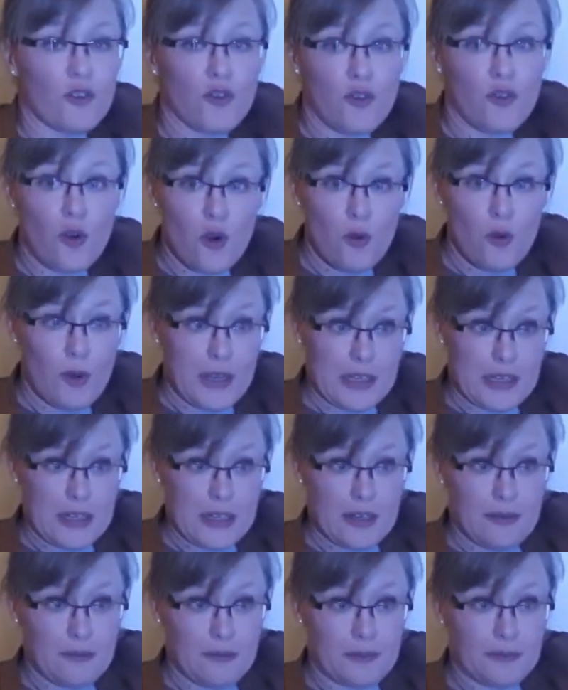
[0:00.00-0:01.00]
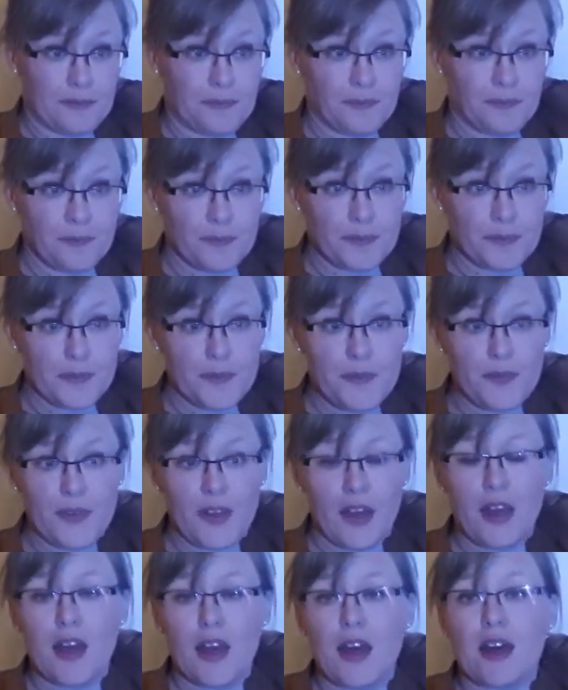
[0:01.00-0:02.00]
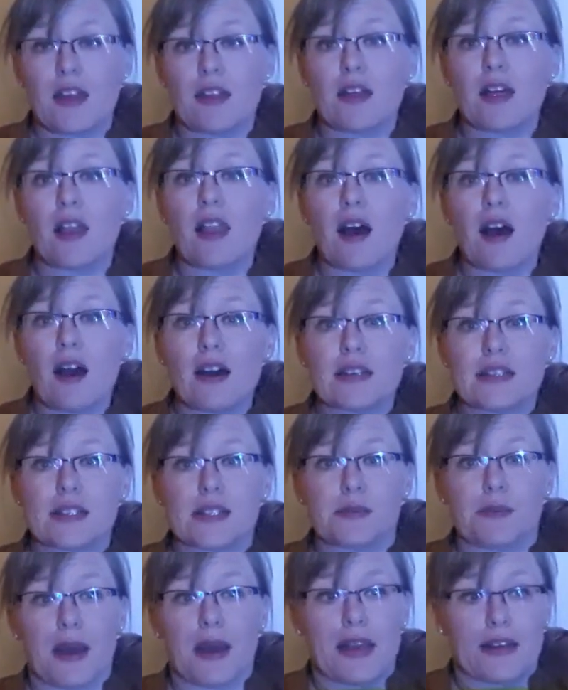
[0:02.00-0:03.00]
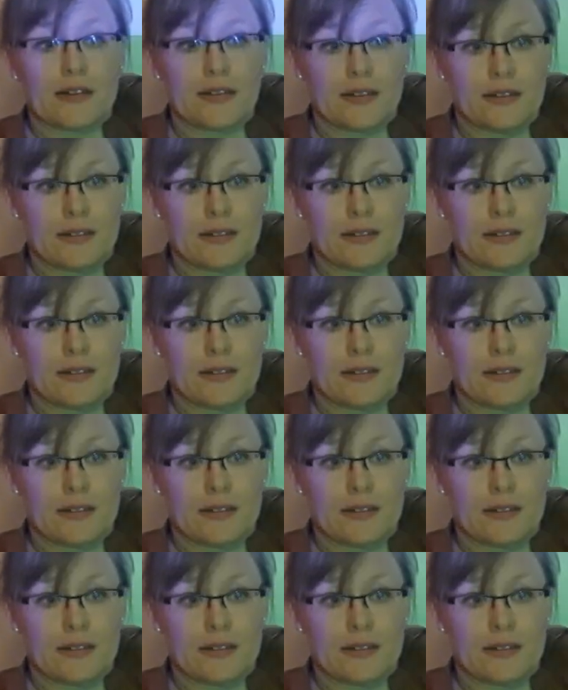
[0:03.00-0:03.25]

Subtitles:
forward? The last one,